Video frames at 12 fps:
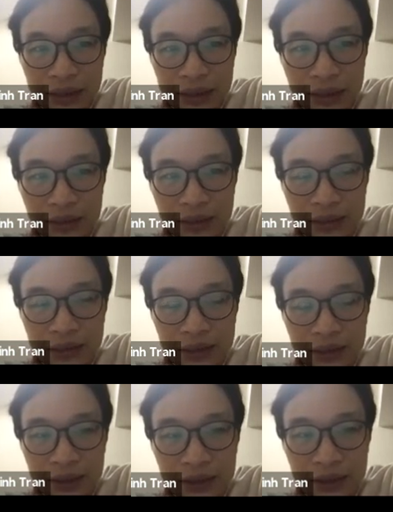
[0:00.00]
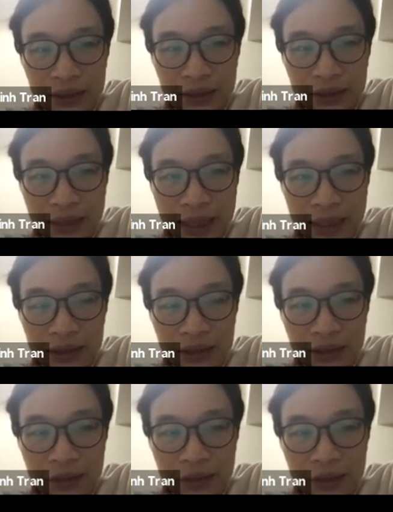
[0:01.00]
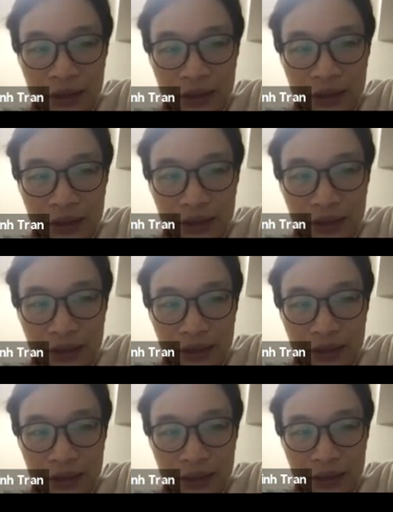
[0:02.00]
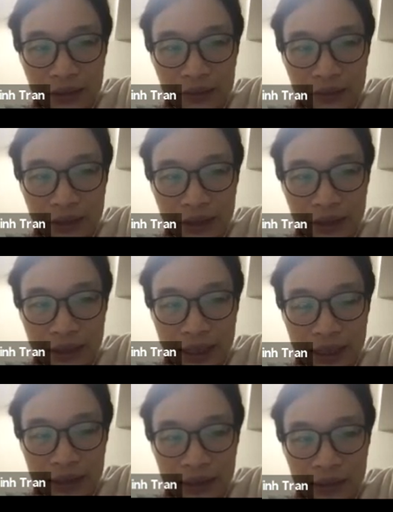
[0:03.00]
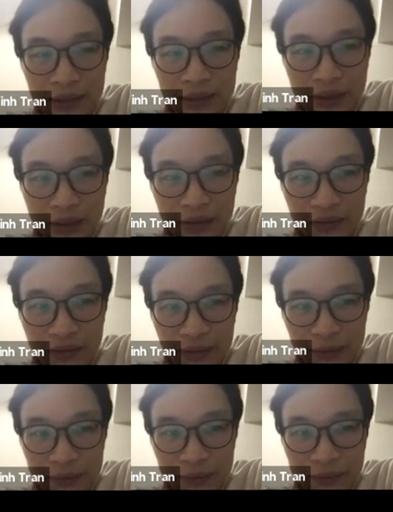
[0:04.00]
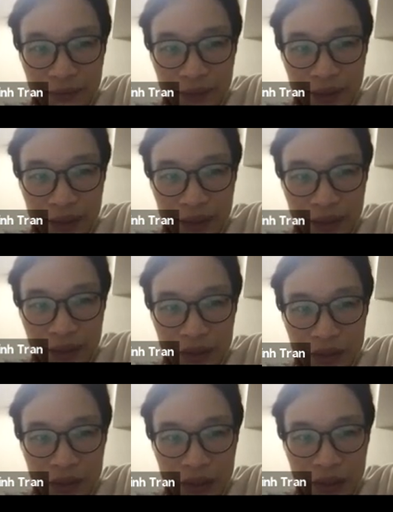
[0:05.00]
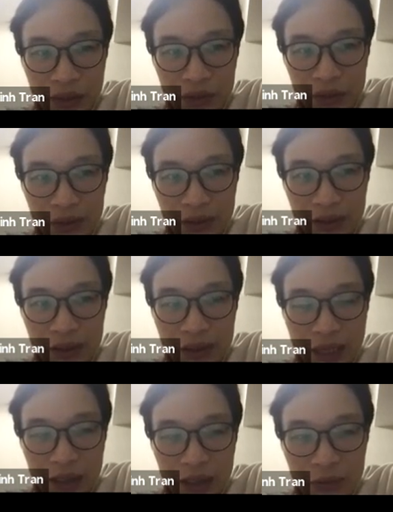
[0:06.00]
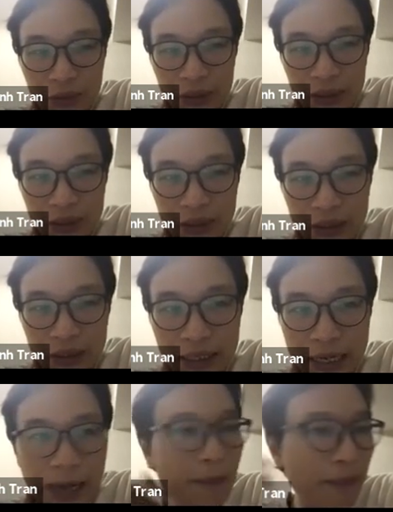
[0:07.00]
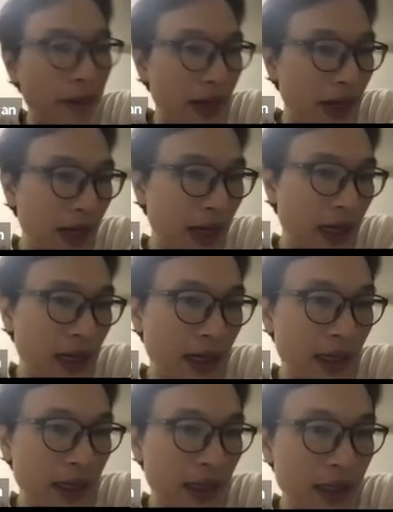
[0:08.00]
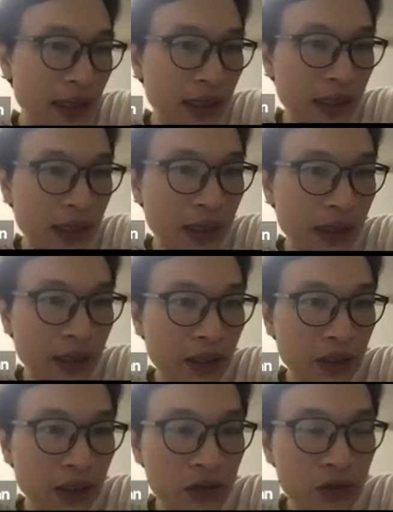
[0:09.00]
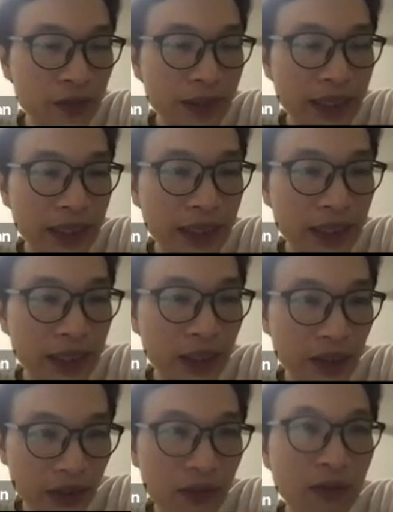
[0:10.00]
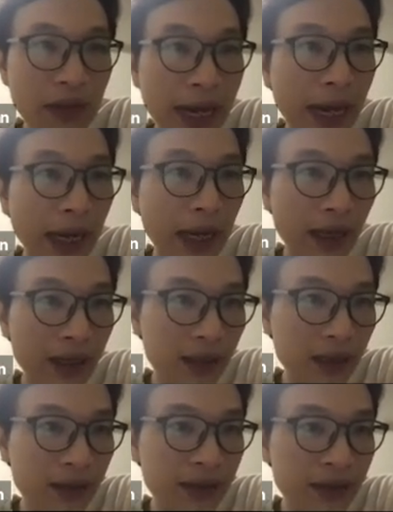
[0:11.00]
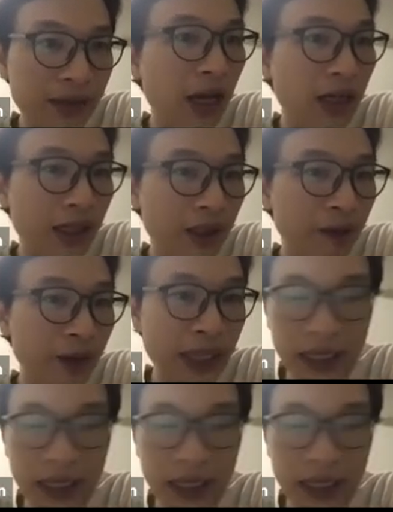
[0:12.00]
It's a natural question that we can ask ourselves. So you can start with gamma to be, starting with